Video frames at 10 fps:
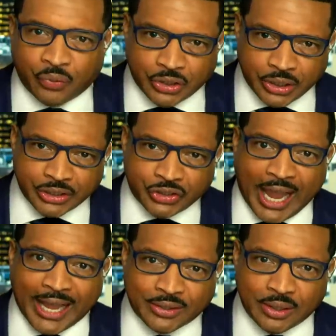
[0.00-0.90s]
for Judge
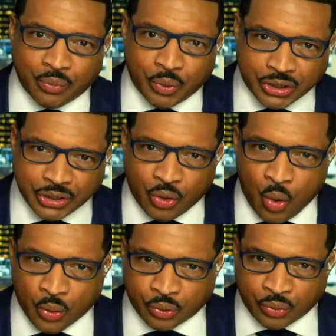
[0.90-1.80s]
Jackson and what she's
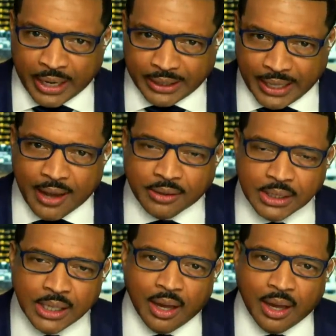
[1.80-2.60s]
going through right now.